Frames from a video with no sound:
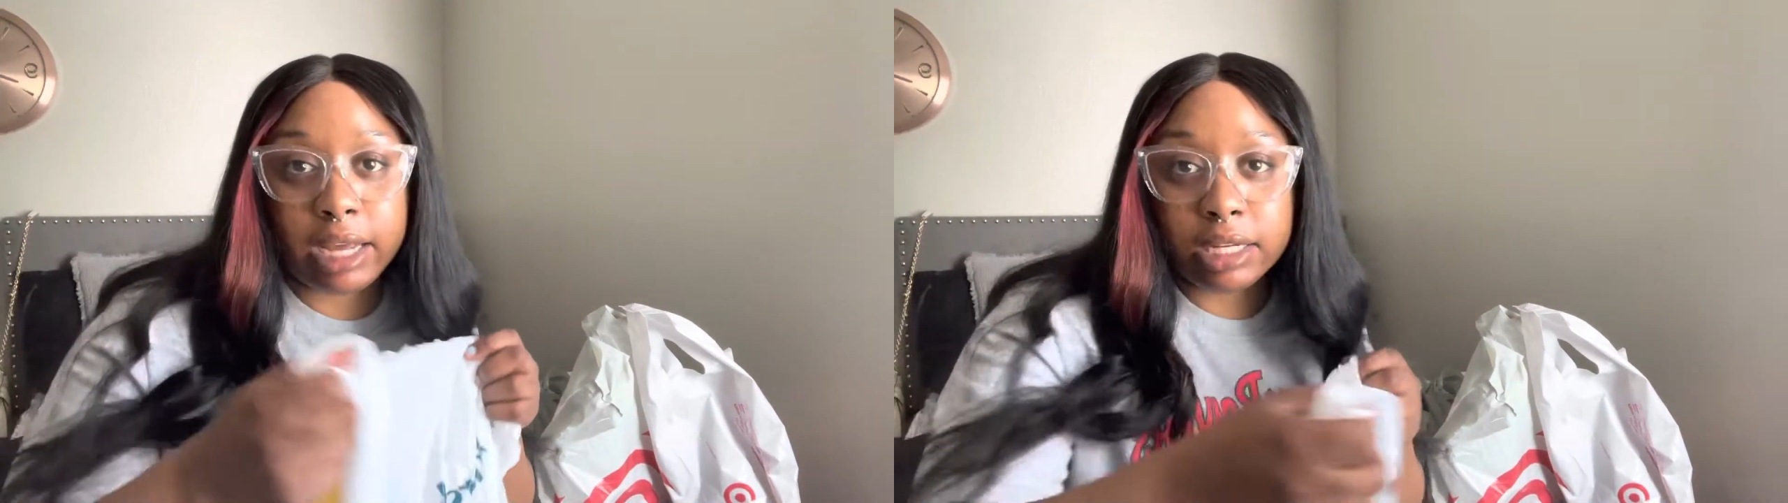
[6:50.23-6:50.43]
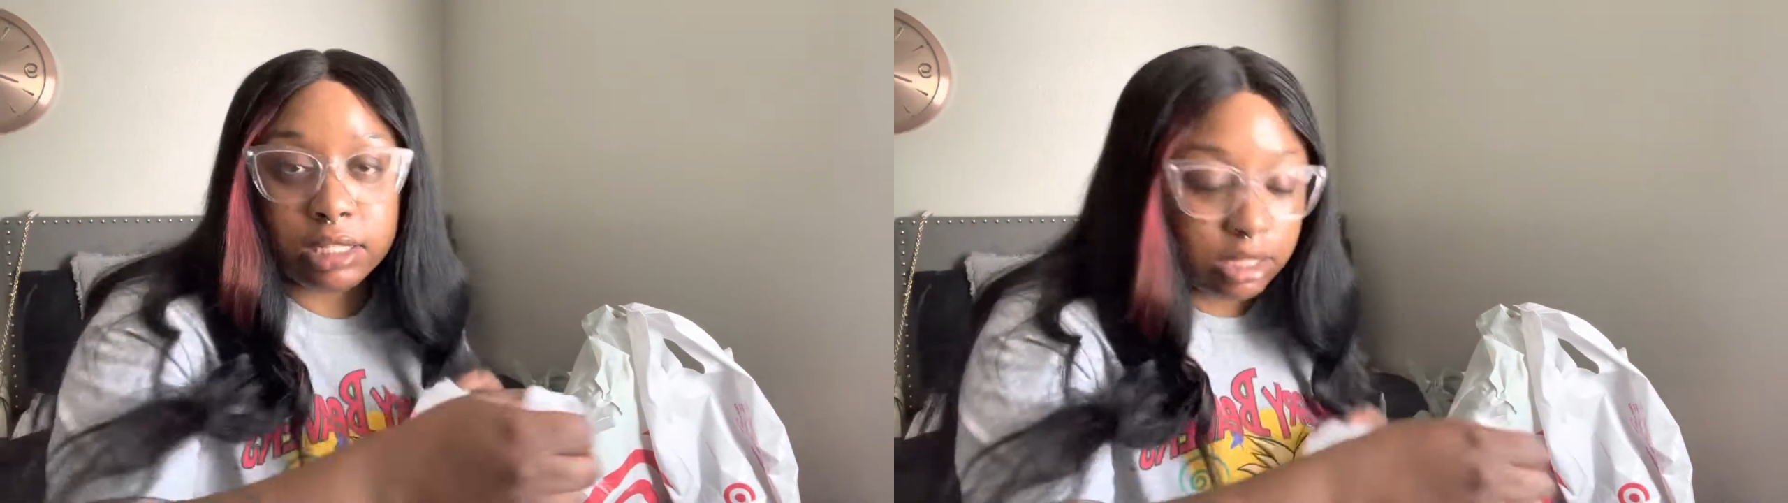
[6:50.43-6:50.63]

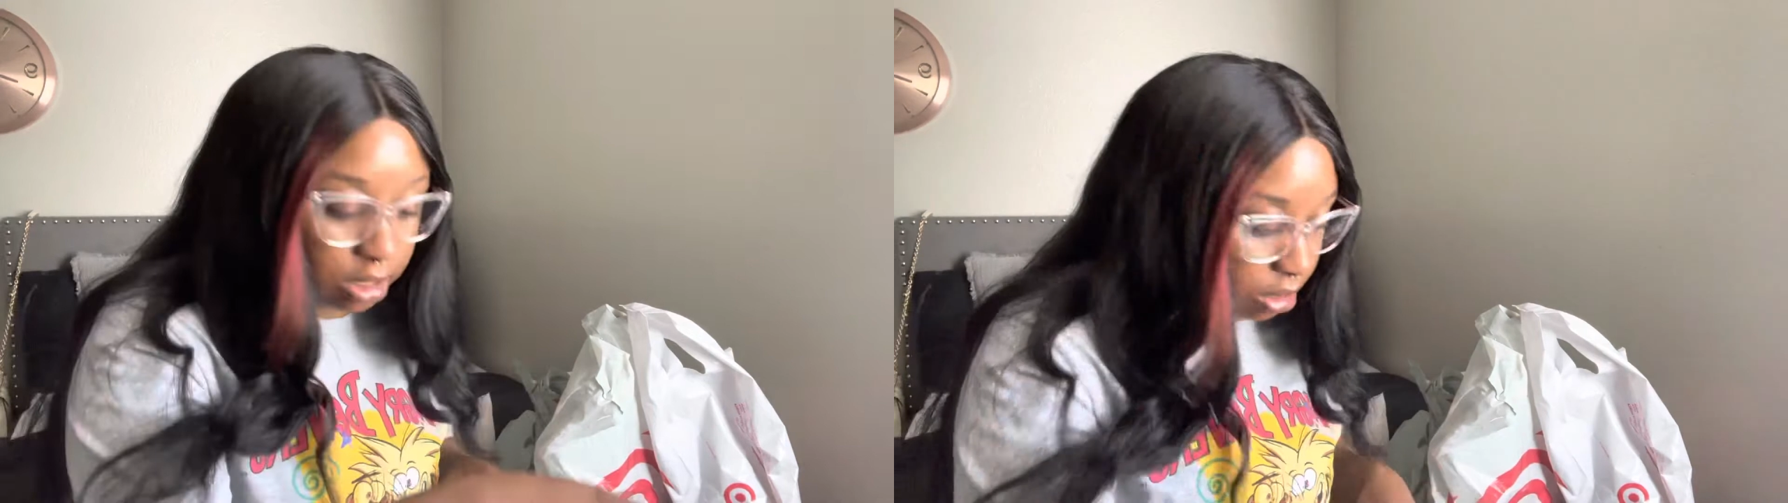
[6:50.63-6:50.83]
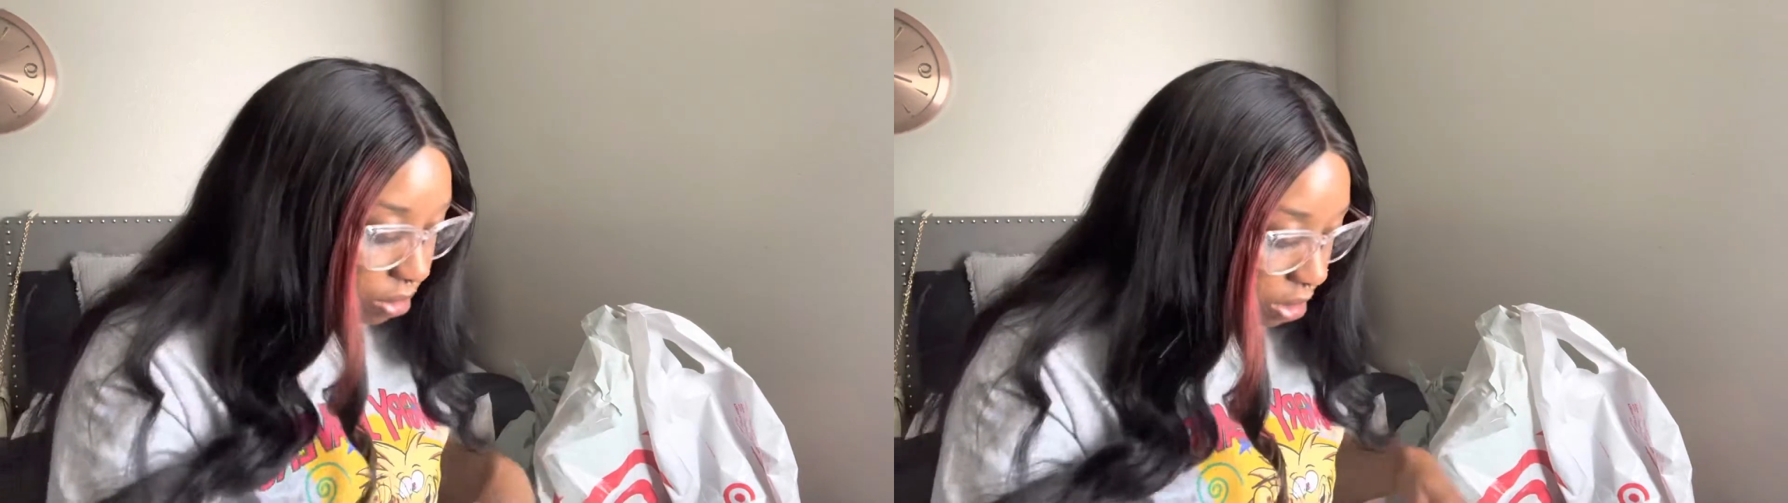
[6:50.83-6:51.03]
because it's
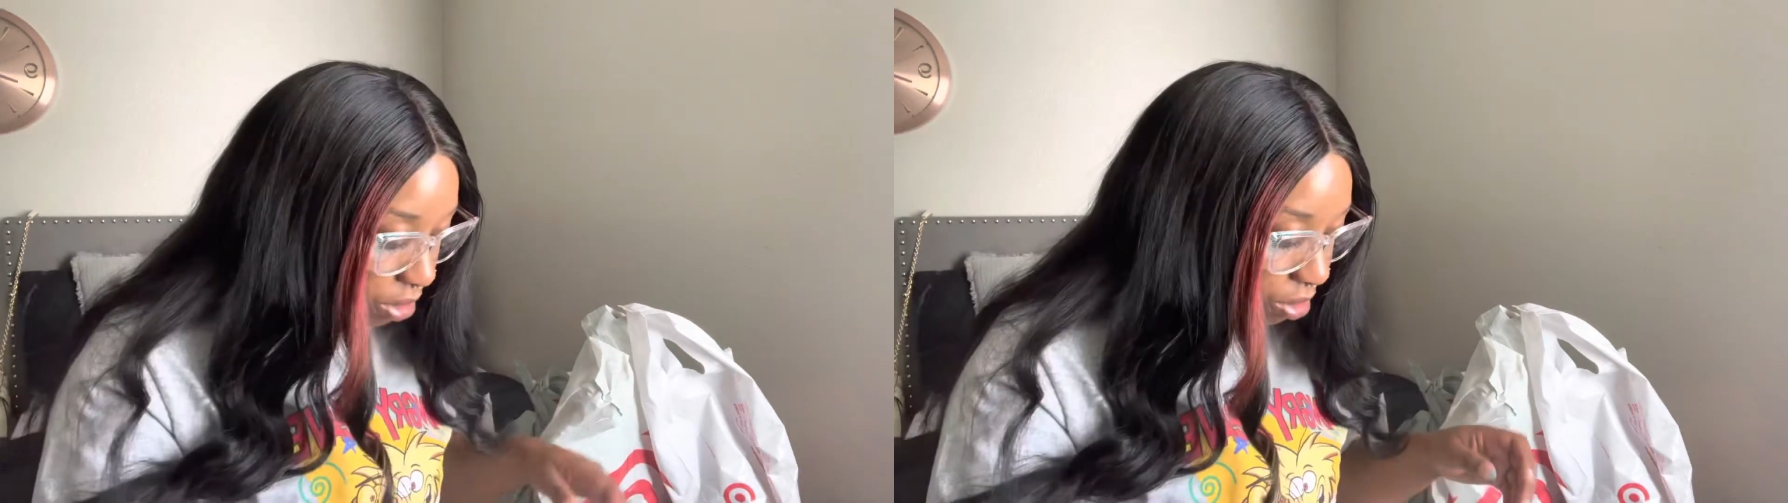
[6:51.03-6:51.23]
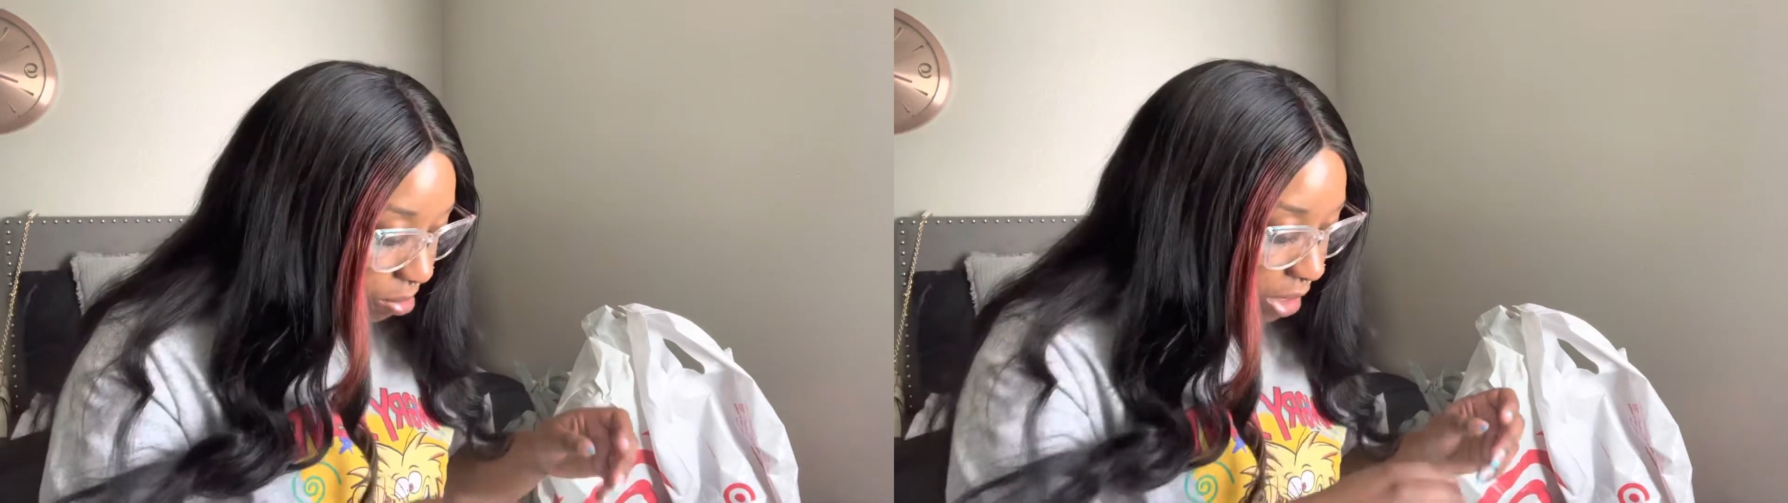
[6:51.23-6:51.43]
closest
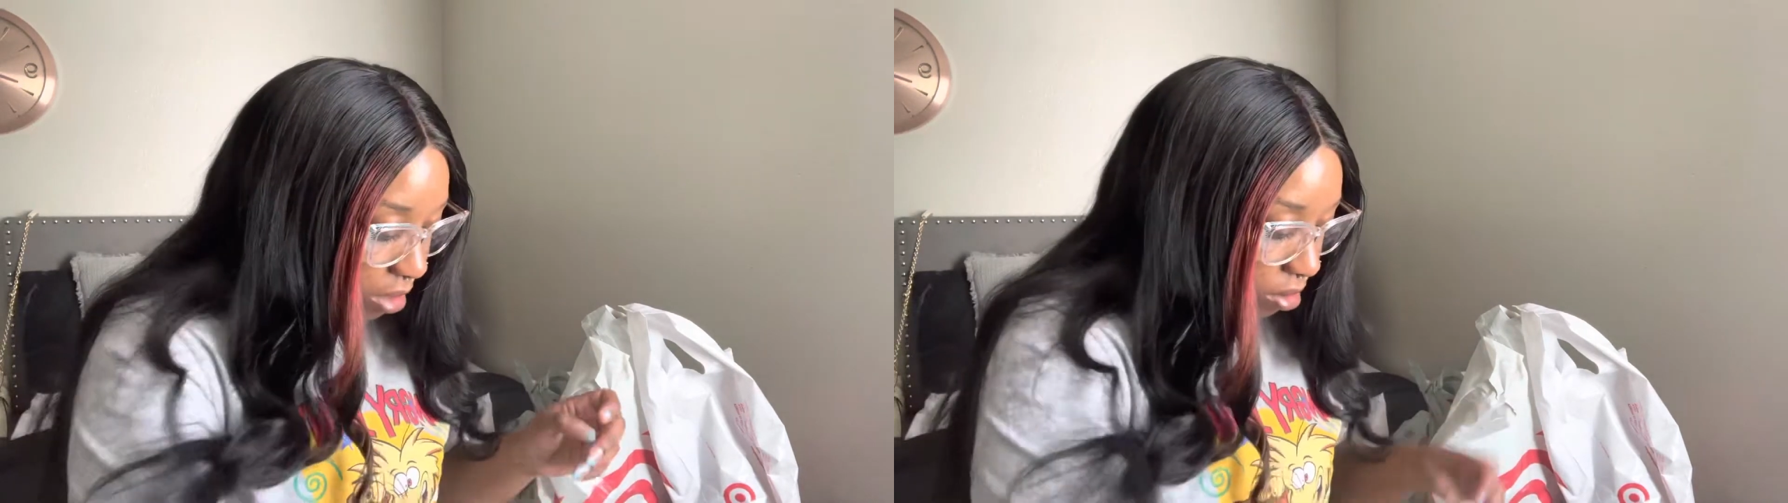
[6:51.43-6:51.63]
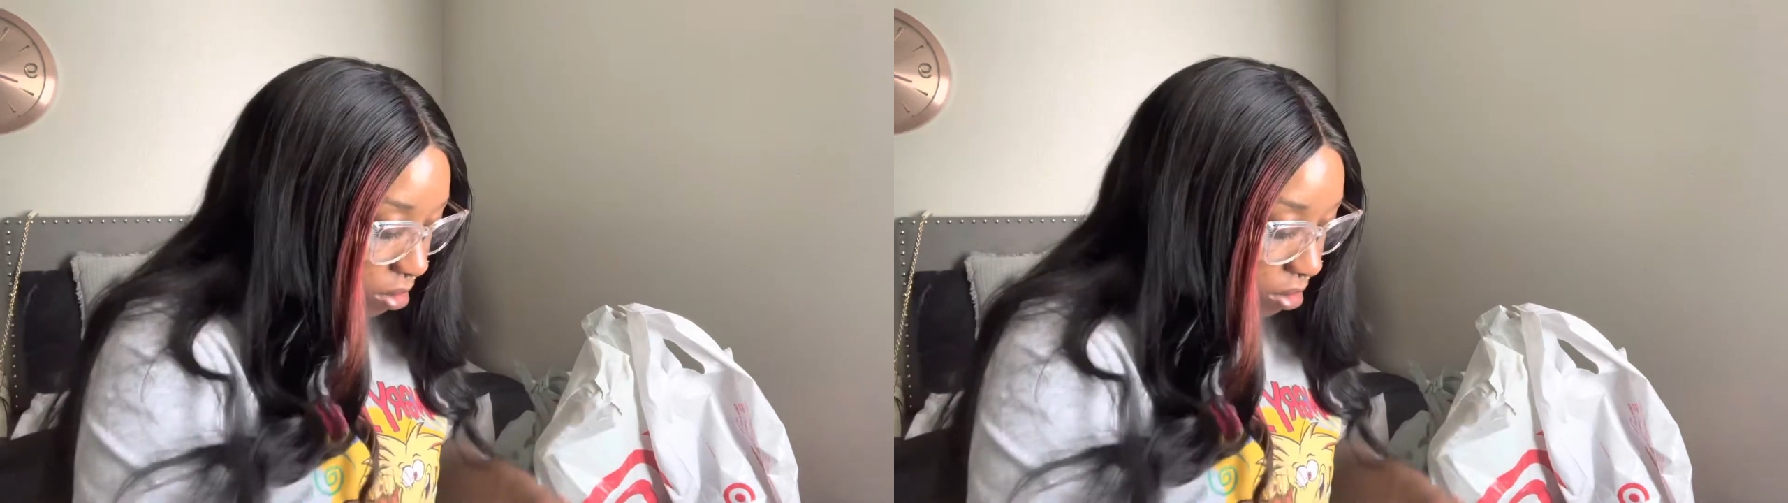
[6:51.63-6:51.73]
to me.